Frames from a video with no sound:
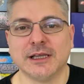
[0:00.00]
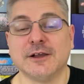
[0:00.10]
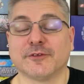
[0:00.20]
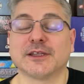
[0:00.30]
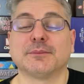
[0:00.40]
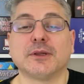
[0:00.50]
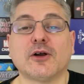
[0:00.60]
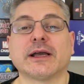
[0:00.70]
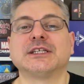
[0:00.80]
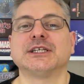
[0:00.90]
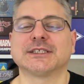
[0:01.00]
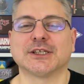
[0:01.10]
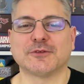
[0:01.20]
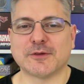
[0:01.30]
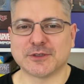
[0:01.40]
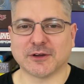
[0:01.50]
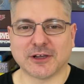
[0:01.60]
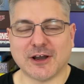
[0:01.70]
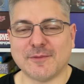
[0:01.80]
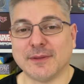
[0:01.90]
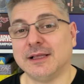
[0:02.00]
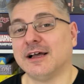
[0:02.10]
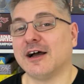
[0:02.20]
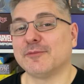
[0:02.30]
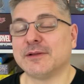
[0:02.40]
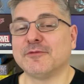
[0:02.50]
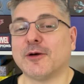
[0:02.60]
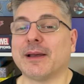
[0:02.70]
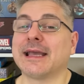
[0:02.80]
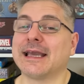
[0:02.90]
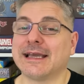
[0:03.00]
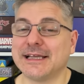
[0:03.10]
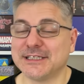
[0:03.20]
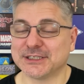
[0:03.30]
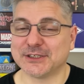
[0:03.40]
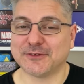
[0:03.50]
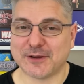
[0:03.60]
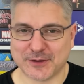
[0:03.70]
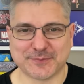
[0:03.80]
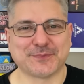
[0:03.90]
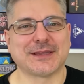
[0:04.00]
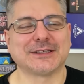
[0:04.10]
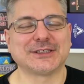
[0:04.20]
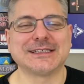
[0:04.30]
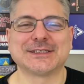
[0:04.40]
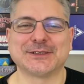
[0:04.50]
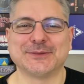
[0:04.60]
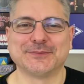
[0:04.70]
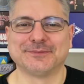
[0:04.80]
Find the blog at jestatharogue.com. I've been Rob, aka JestaThaRogue. I'll see you soon.